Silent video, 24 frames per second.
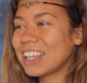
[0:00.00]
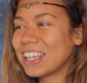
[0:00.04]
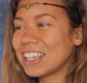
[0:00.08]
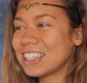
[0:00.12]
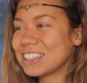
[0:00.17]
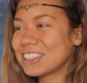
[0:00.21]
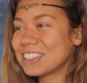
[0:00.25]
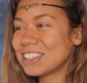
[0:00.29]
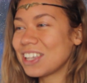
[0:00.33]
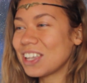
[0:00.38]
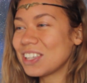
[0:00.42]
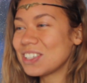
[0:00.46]

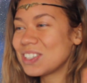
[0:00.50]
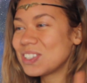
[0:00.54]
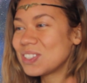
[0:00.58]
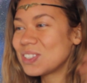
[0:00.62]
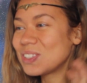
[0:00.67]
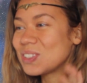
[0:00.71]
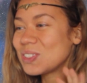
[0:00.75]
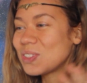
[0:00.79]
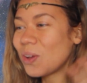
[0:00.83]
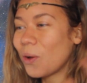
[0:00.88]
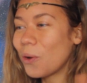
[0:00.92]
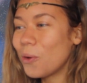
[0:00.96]
There's
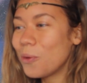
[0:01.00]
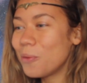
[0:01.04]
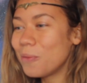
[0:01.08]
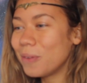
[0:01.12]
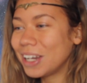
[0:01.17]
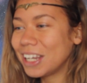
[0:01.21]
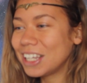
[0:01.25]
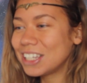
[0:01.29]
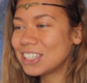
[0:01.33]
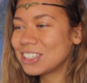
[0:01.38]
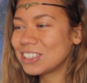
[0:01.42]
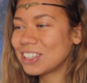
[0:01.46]
so
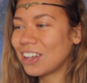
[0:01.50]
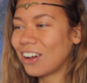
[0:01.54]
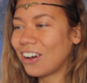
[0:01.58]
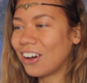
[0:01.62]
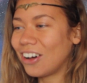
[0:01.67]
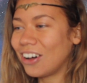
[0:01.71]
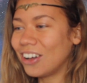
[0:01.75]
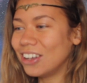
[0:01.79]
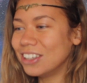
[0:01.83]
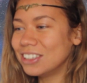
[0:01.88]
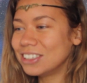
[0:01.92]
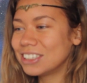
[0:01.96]
many
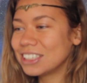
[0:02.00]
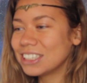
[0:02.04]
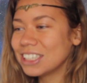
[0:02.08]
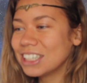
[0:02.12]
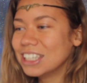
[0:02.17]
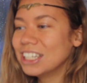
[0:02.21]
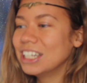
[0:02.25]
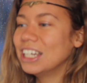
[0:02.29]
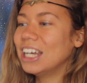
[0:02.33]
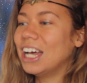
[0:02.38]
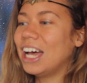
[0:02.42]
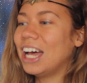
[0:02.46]
stars,
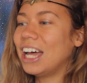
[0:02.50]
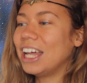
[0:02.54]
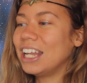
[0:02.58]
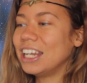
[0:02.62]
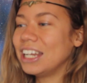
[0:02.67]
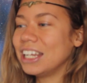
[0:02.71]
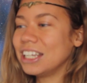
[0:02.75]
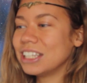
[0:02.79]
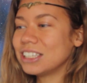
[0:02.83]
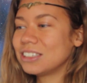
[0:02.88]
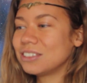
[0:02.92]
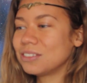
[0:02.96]

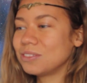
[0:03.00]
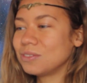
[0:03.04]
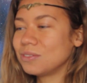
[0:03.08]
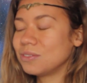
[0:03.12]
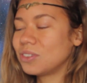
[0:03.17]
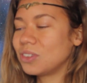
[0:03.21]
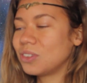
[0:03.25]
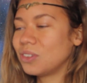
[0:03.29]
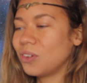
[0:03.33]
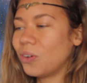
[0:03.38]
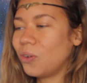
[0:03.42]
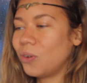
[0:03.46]
and it's
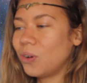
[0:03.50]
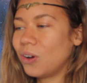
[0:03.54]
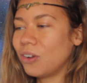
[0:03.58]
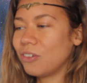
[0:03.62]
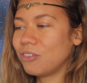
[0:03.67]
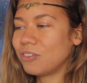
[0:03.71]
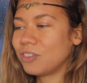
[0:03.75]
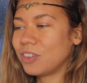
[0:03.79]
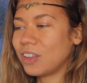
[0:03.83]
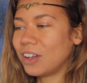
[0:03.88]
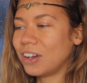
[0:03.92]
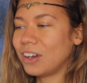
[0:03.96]
all
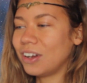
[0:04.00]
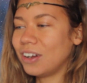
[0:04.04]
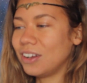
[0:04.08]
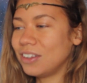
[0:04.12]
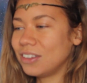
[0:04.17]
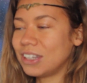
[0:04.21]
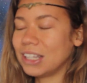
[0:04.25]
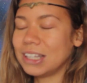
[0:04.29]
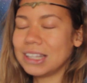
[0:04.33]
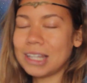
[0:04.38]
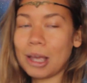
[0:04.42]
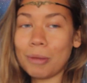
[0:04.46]
of
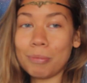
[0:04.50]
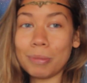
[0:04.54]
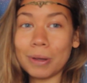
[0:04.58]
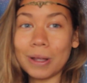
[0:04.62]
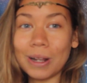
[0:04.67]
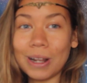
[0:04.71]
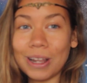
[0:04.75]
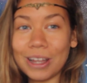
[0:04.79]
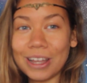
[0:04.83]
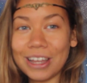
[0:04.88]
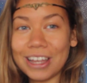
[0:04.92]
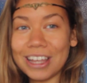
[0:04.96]
the
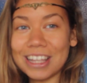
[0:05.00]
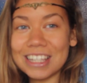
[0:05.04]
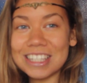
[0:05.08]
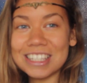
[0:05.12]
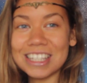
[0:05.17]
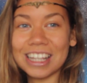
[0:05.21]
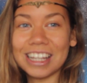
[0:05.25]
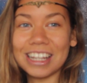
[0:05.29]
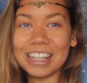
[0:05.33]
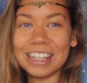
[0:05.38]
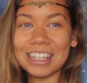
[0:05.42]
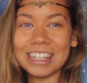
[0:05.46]

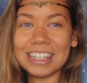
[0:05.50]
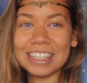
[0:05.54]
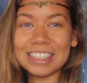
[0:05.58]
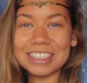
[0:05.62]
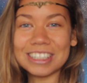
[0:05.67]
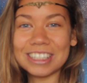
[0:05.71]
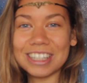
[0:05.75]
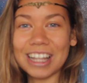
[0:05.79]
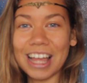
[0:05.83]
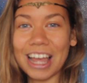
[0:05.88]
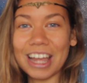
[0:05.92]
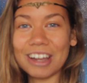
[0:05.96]
nebulas, and
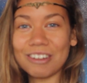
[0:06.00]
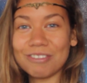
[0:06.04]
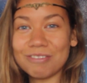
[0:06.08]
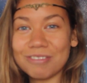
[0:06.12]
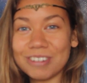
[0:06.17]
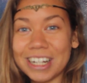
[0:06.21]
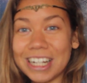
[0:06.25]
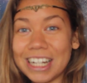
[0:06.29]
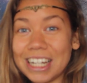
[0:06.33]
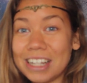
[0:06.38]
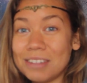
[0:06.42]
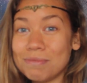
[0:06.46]
it's like
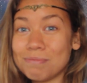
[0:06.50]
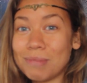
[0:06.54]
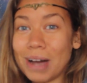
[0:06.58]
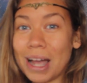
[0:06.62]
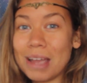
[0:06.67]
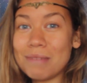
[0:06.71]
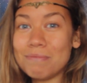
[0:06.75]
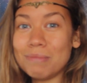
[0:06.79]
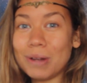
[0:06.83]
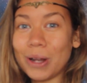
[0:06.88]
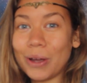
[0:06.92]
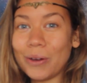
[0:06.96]
really
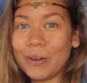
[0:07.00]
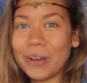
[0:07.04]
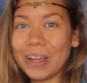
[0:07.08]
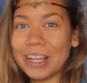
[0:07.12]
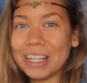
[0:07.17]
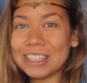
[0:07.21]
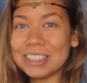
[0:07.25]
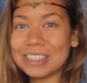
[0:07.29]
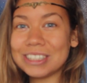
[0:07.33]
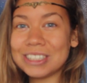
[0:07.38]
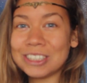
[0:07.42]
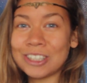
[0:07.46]

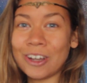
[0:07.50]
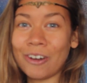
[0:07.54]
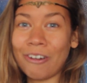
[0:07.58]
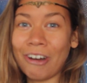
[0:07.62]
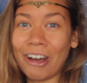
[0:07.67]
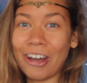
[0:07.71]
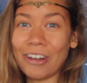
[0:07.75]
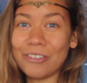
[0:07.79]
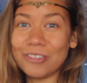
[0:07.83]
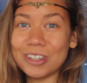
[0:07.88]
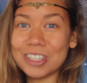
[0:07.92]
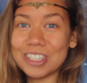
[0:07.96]
mind-blowing. So
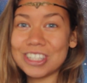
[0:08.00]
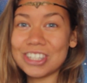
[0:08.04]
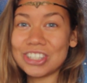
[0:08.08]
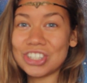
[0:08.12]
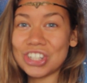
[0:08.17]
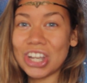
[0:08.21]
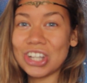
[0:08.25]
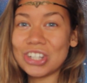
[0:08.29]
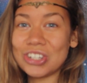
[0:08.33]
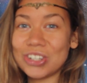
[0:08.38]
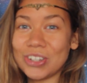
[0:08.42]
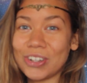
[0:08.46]
I would
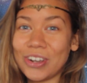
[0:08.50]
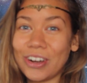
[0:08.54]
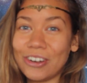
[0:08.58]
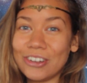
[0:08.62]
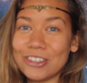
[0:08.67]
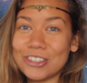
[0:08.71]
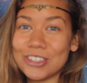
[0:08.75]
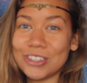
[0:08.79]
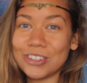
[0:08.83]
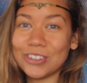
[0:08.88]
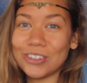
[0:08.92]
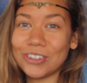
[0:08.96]
suggest you
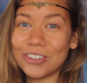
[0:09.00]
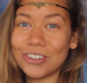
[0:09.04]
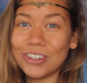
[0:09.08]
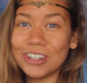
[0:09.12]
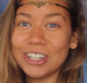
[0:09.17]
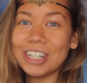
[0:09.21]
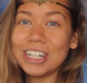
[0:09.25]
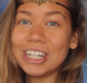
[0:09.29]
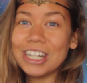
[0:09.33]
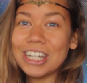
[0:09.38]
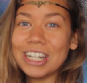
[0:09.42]
go to your